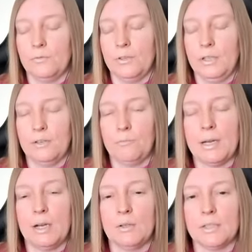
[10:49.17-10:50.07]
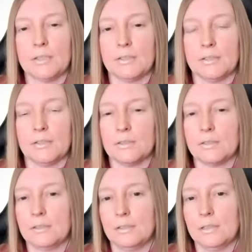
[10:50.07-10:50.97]
feeling of powerlessness,
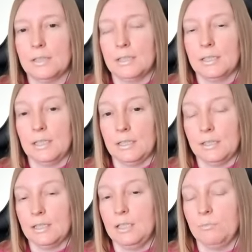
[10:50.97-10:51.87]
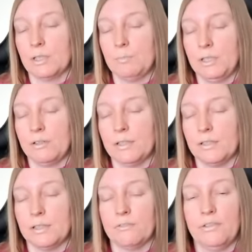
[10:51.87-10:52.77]
I had to keep
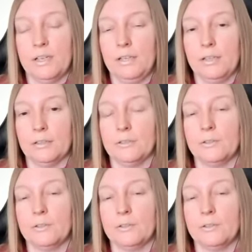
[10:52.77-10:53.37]
experiencing failure